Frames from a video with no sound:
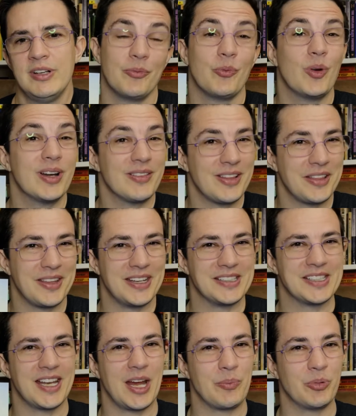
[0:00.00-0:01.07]
One of the things
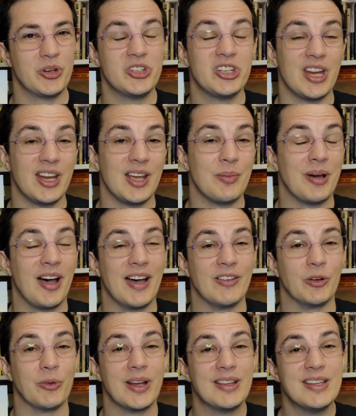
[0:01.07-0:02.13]
that I appreciate about having
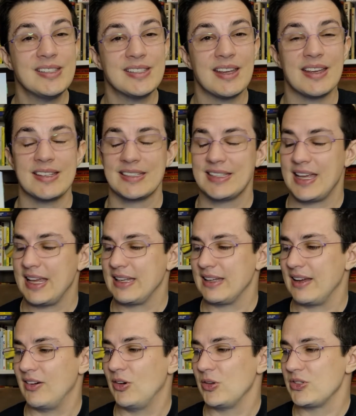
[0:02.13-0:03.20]
read this is that
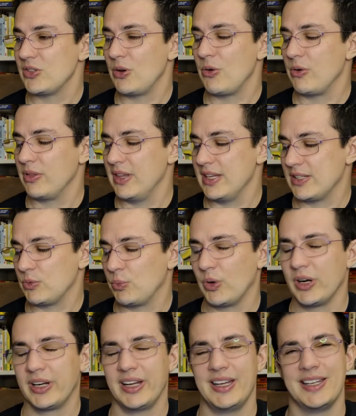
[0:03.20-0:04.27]
also this
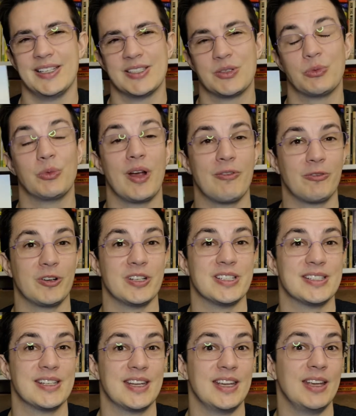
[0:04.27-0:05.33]
work is
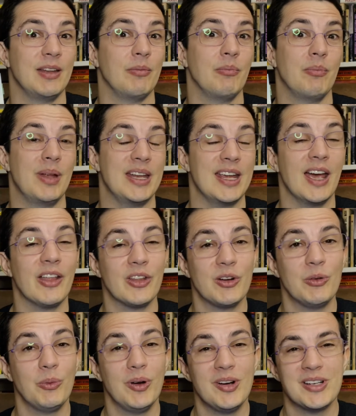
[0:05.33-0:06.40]
referenced in many other
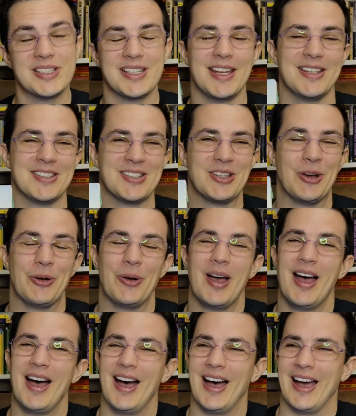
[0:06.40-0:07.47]
works, and so
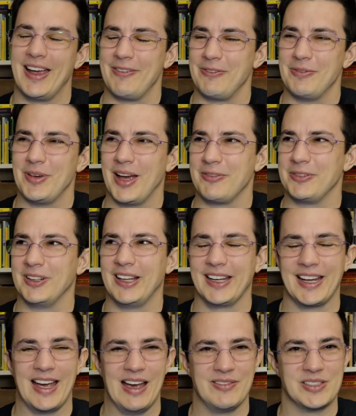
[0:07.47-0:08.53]
I, I feel like
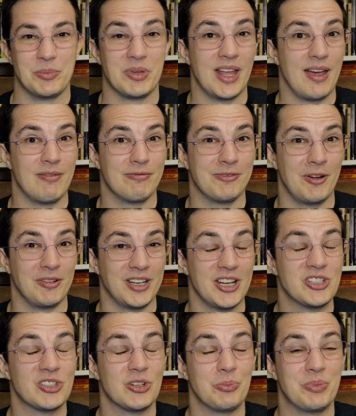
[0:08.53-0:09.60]
I have some of that
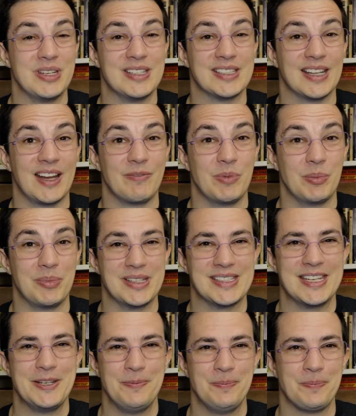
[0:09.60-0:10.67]
foundational piece that I've been
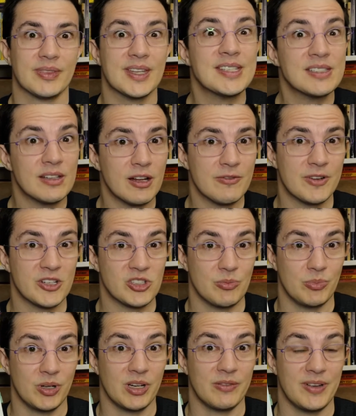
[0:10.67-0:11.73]
missing. This nonfiction
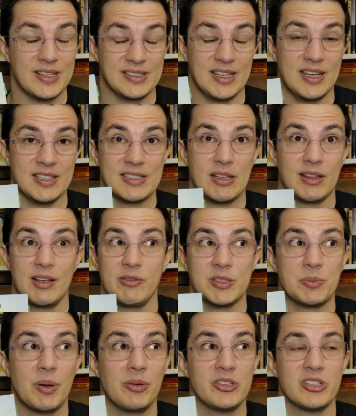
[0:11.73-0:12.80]
book of essays that was
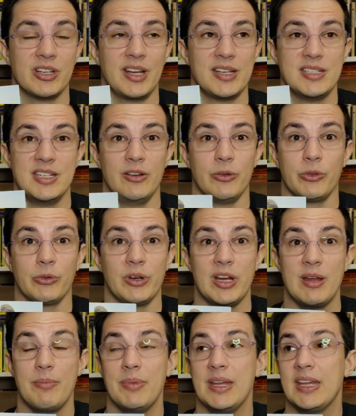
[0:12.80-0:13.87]
published in
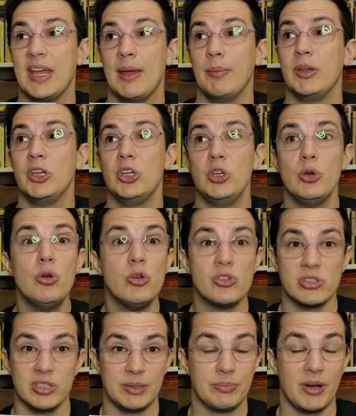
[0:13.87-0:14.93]
1903 became
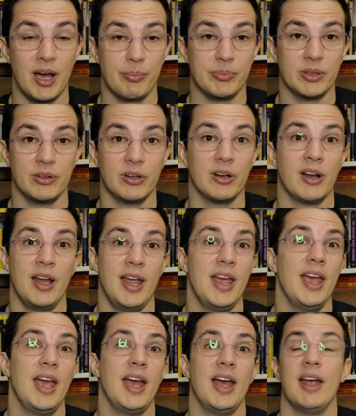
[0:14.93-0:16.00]
hugely popular,
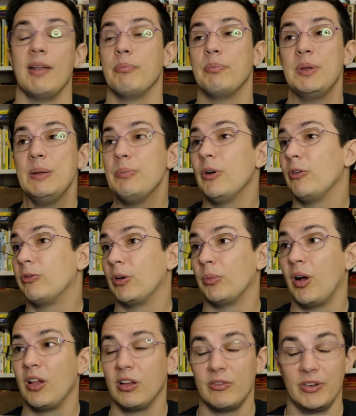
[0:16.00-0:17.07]
and people from
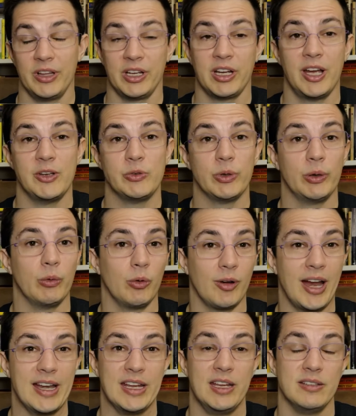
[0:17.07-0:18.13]
all over the country were
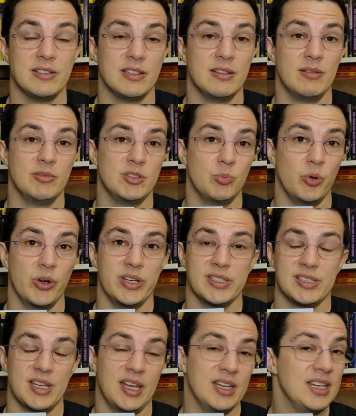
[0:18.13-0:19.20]
writing into Du Bois,
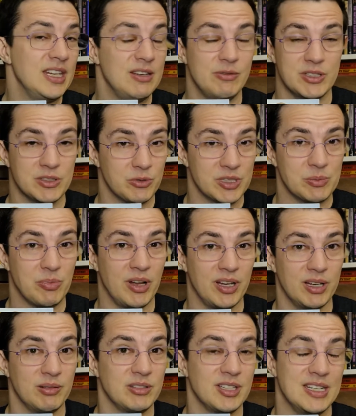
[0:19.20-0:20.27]
and he was
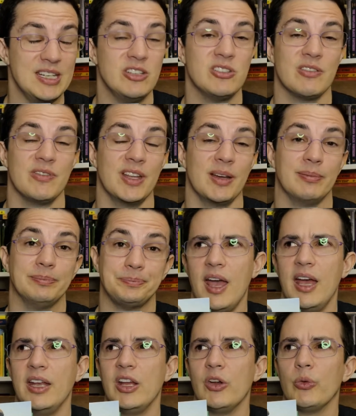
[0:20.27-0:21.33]
responding to each of them
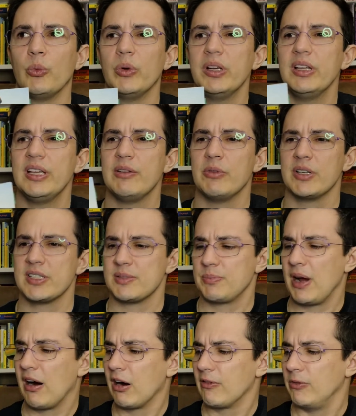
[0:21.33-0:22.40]
and it really was
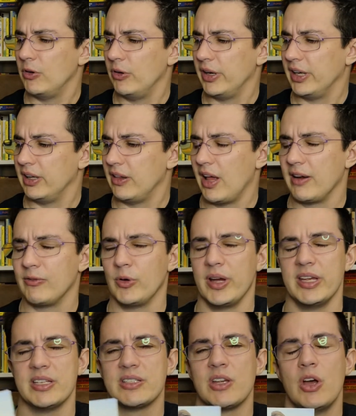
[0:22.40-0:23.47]
powerful in a lot of
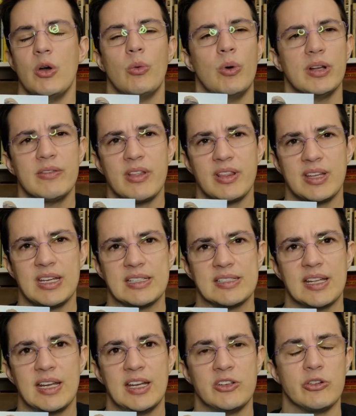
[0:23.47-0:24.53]
ways. One of the things
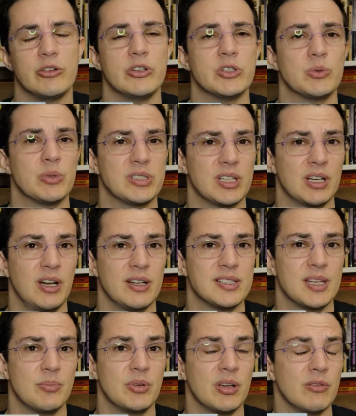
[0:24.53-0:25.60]
that it introduced was the
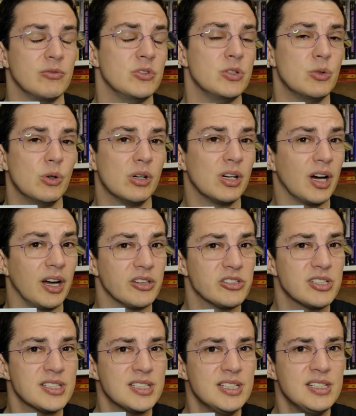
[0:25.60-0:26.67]
concept of dual
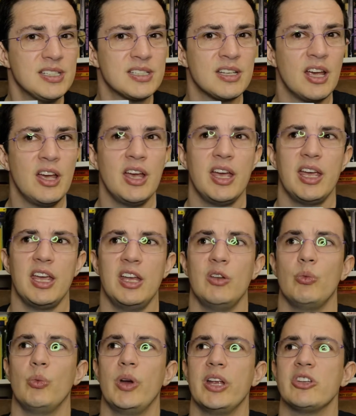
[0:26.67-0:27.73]
consciousness,
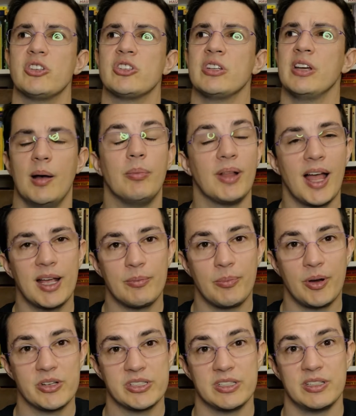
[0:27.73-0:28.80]
in which a black
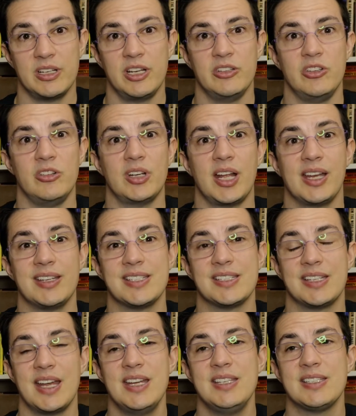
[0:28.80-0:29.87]
person in the United
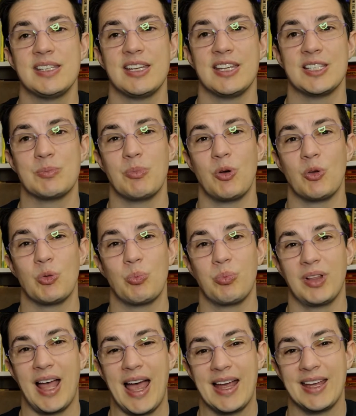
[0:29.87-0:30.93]
States is both
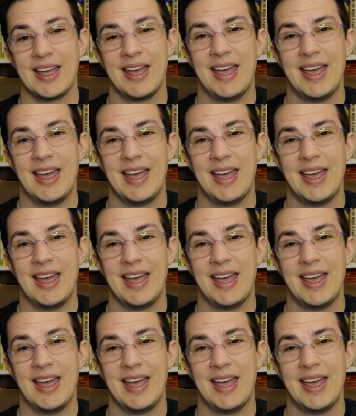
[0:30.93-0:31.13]
black